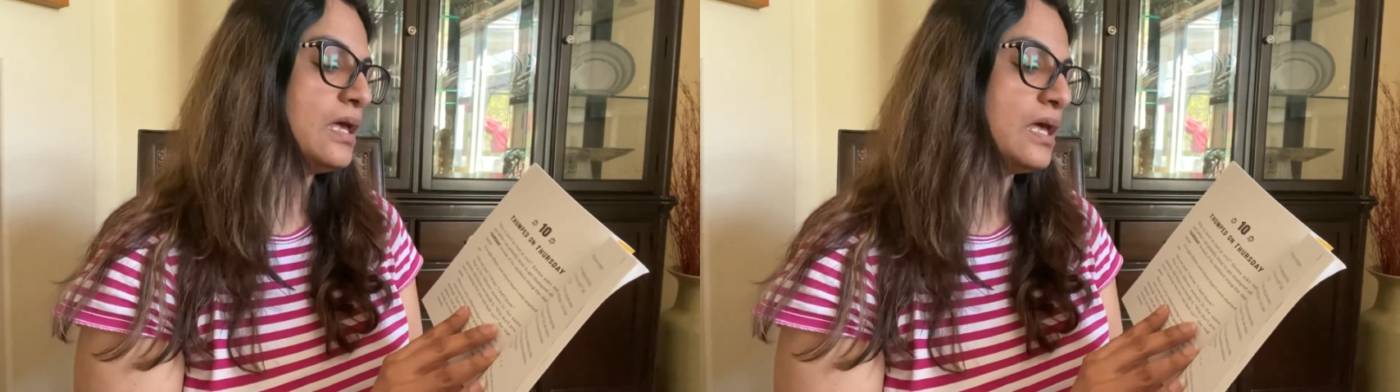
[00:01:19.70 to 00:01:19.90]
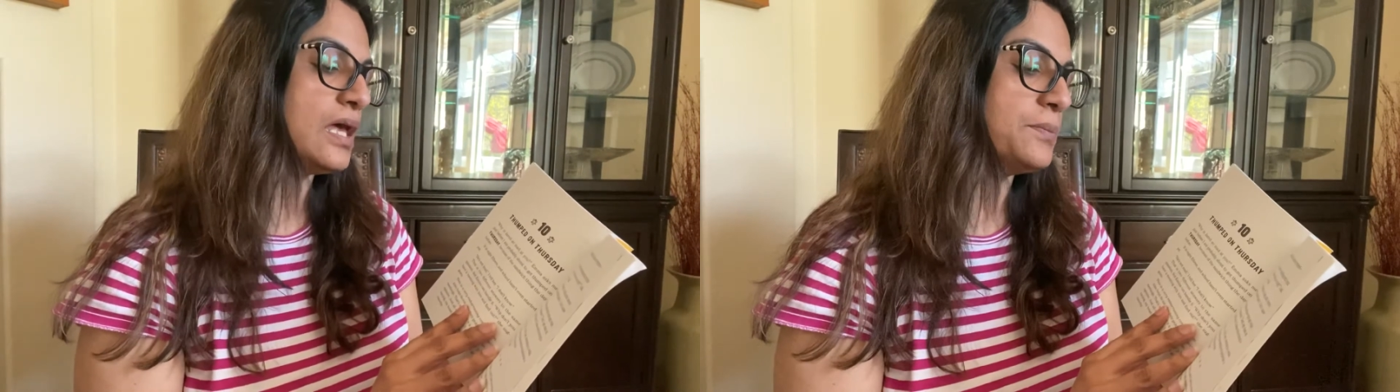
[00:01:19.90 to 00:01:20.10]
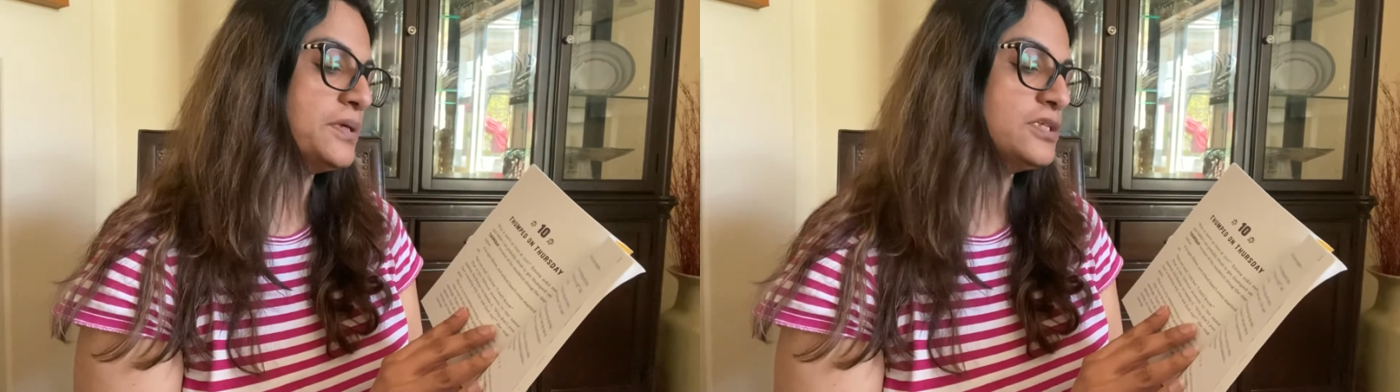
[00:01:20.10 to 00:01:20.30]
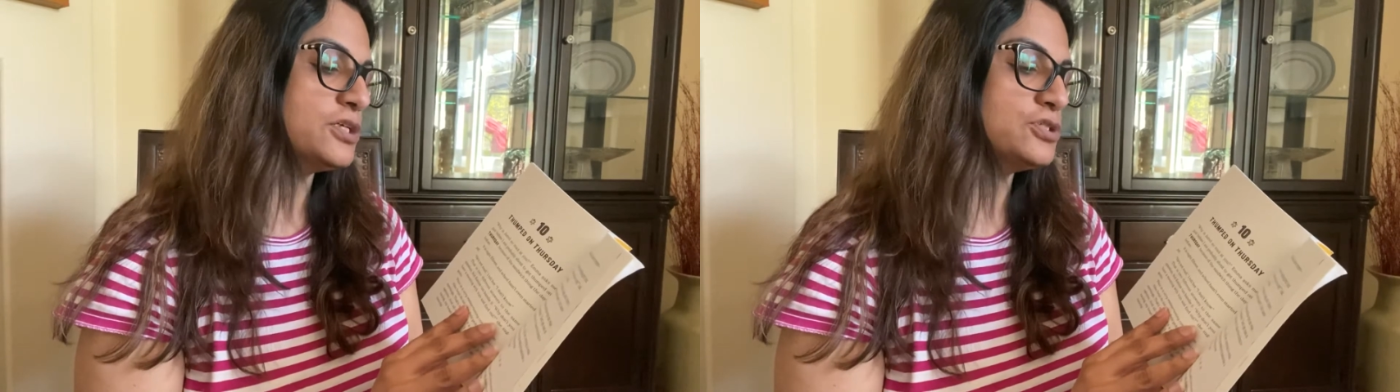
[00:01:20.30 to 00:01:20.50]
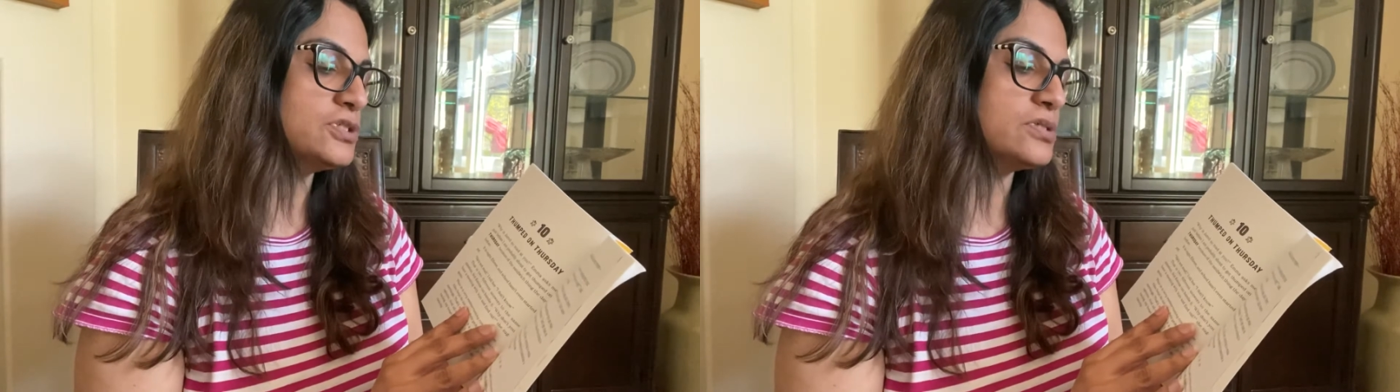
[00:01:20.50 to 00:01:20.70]
Emma
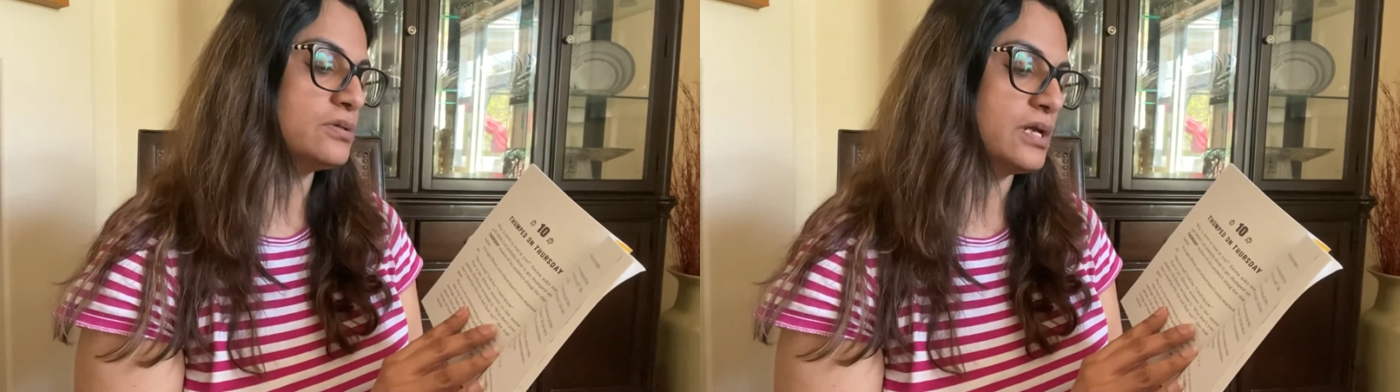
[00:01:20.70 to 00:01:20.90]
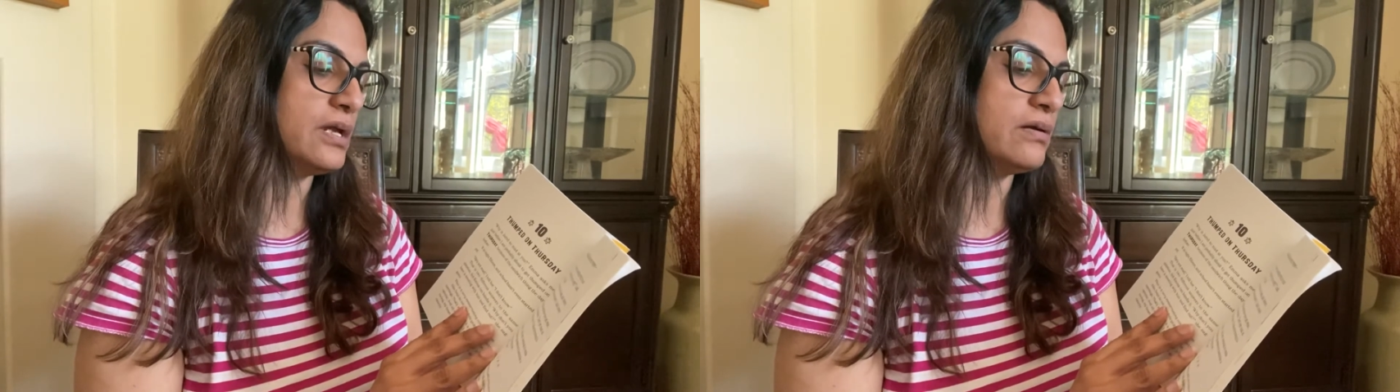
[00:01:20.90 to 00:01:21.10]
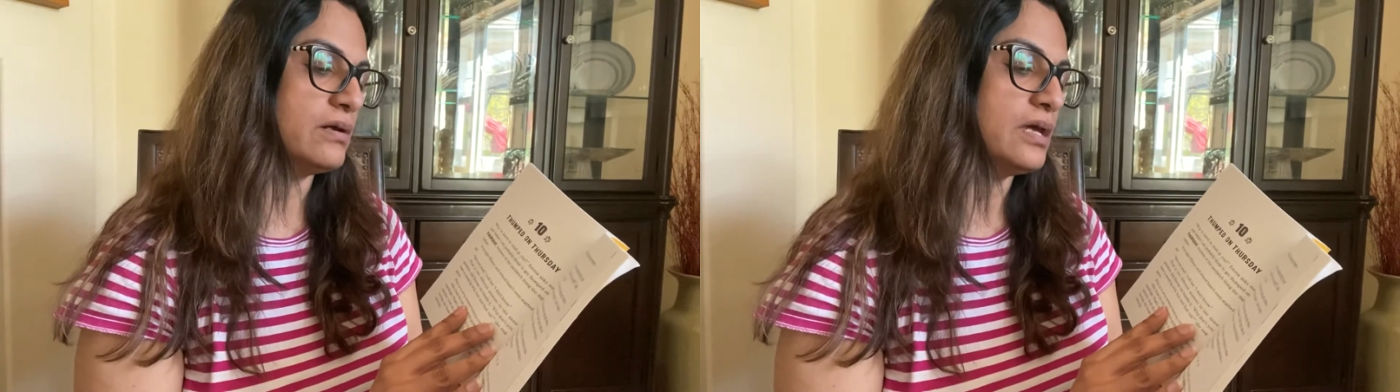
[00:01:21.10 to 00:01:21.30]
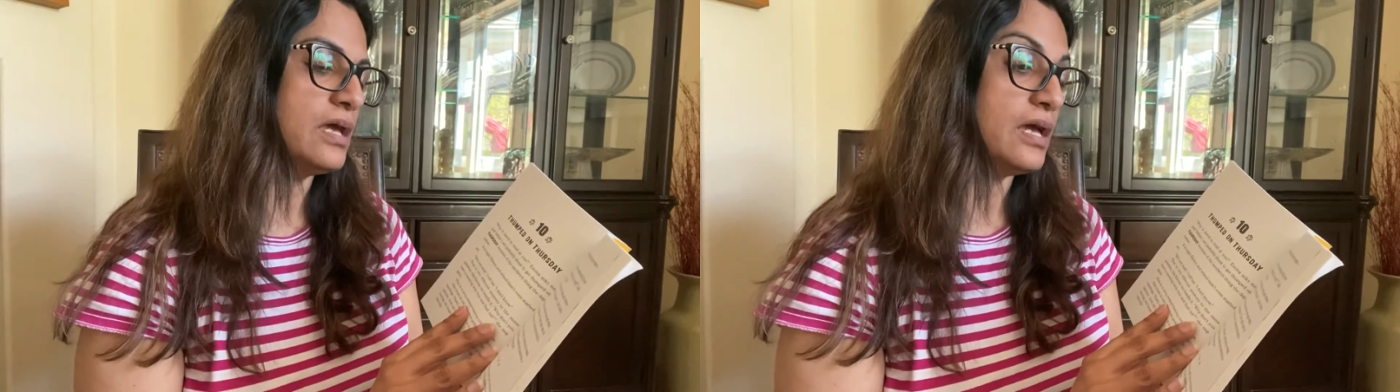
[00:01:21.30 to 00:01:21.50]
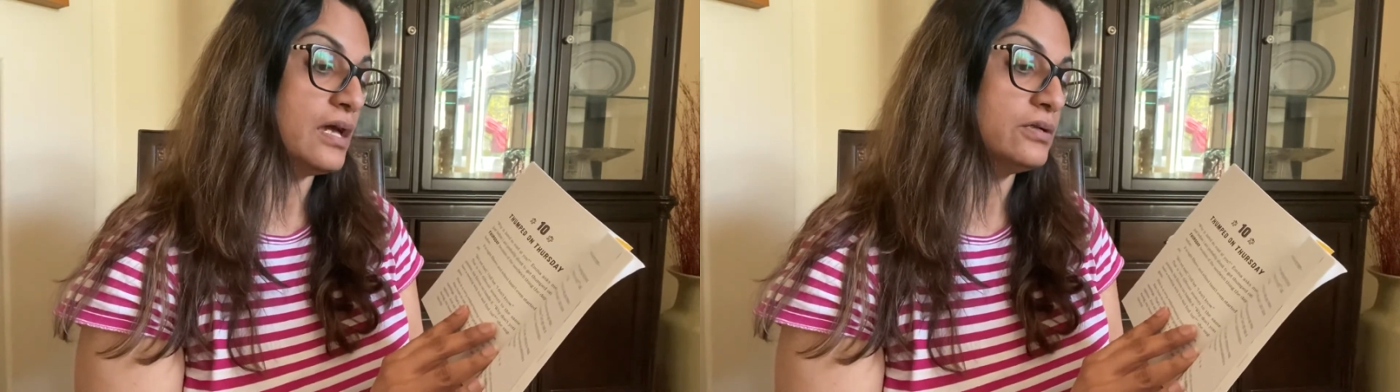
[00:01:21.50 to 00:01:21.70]
touches her hair
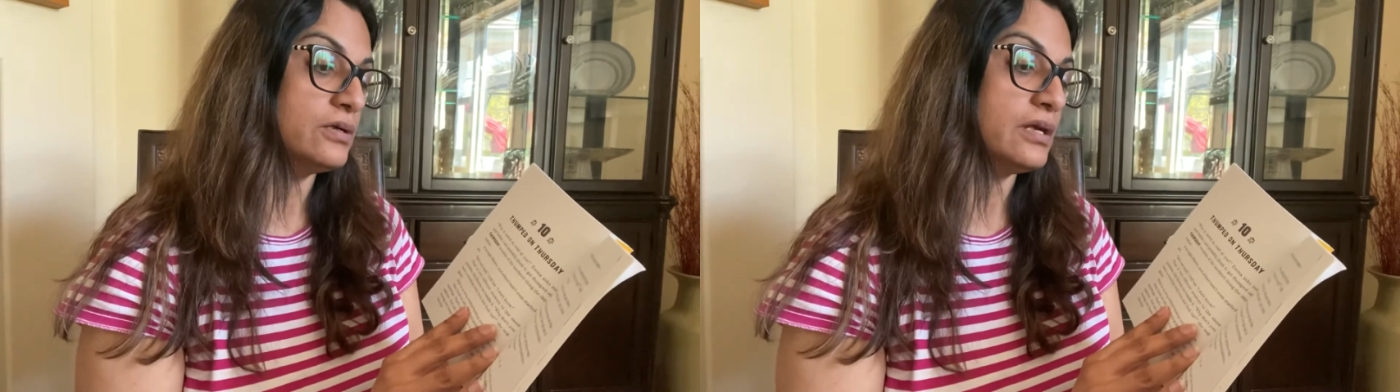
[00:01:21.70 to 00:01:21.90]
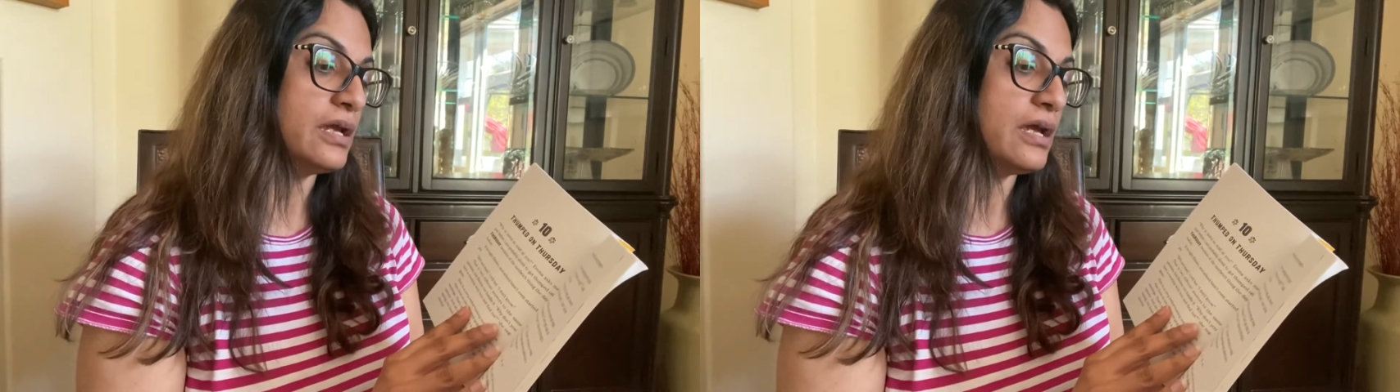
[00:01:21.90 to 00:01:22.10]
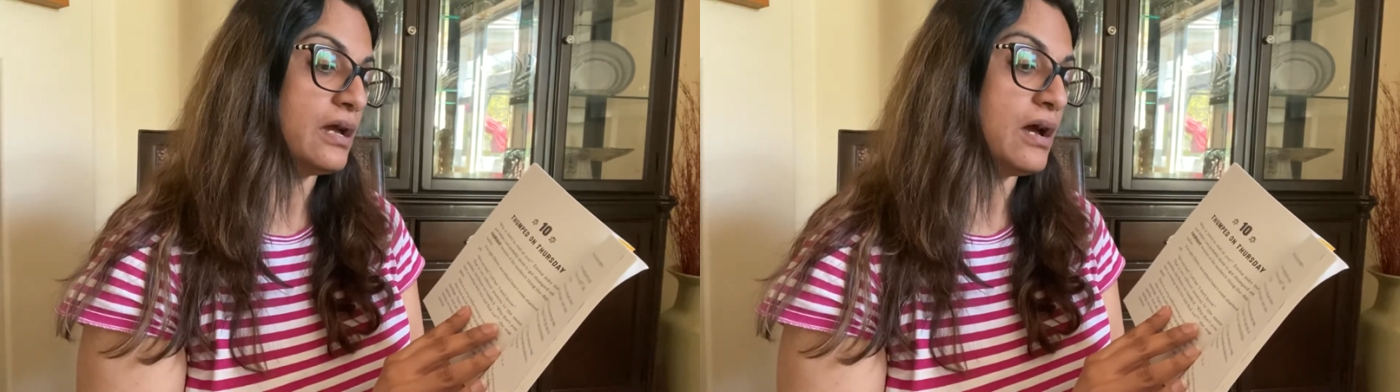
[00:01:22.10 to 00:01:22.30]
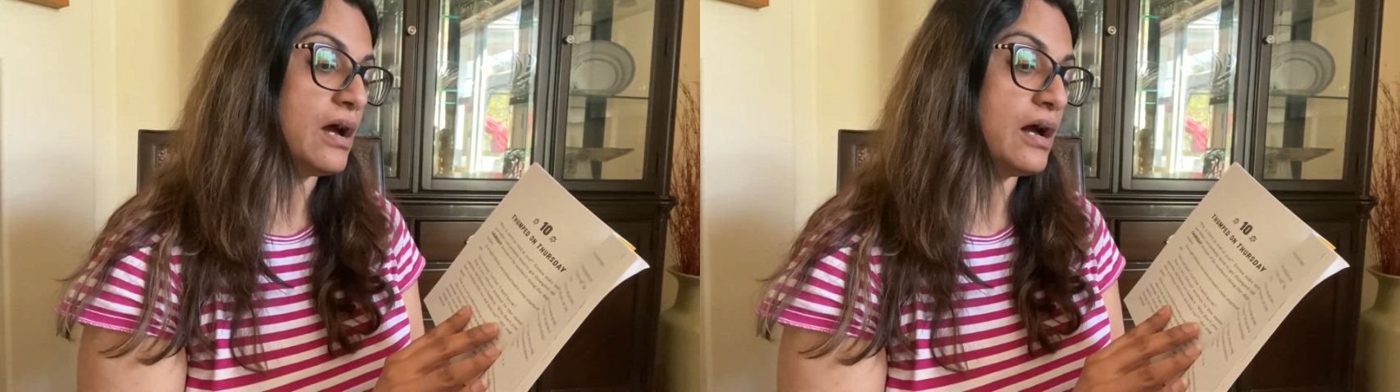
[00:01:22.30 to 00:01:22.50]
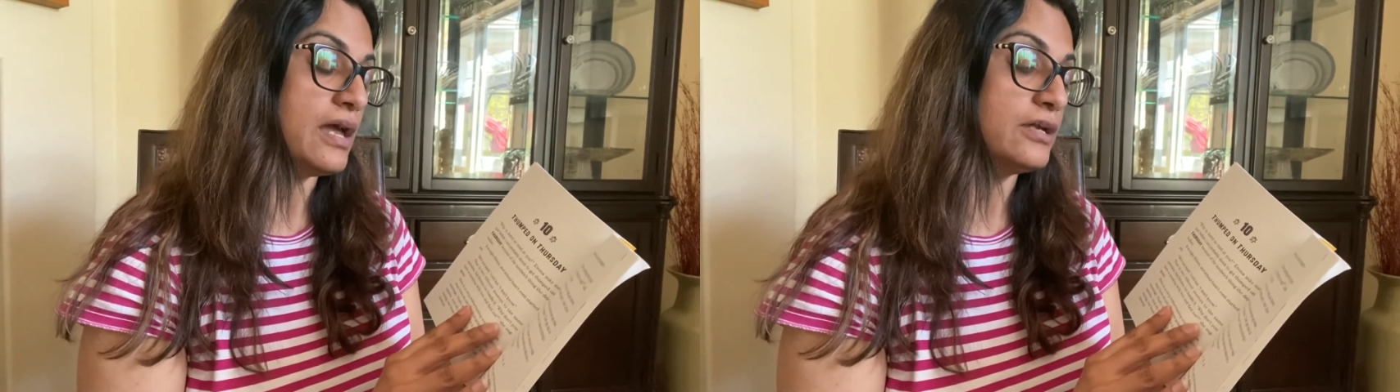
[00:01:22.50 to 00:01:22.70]

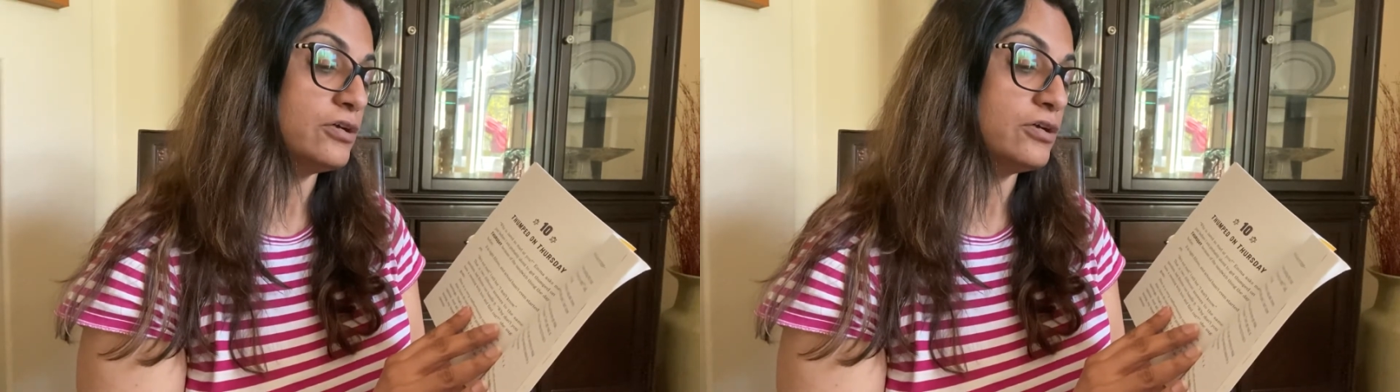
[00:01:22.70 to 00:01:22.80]
and